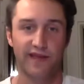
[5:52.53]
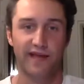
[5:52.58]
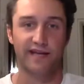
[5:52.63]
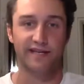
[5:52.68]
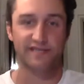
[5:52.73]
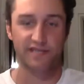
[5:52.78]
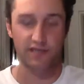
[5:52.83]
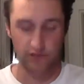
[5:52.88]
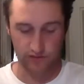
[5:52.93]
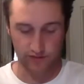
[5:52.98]

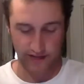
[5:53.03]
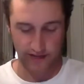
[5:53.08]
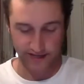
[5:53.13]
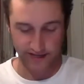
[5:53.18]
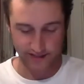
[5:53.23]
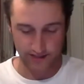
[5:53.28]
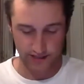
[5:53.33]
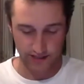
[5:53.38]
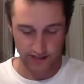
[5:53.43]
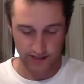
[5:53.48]
it's
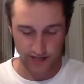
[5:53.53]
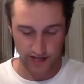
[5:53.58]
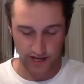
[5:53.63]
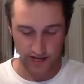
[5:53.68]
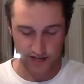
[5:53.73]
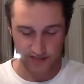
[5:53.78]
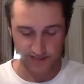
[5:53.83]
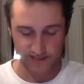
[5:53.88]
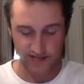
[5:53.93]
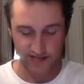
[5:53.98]
collected
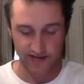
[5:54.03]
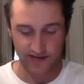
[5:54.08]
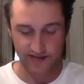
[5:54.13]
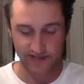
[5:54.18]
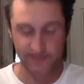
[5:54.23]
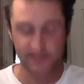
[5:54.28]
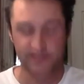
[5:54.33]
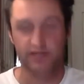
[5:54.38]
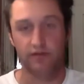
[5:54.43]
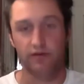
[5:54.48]
and it's not
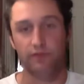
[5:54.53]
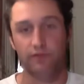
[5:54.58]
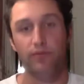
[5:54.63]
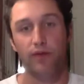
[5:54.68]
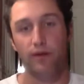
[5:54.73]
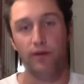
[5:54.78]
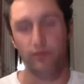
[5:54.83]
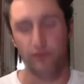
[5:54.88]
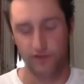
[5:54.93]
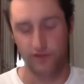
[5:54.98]
necessarily
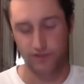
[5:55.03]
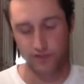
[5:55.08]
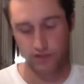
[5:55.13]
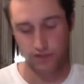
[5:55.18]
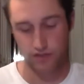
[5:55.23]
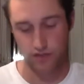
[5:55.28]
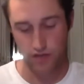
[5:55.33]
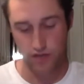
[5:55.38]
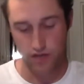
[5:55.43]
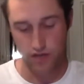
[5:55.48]
published.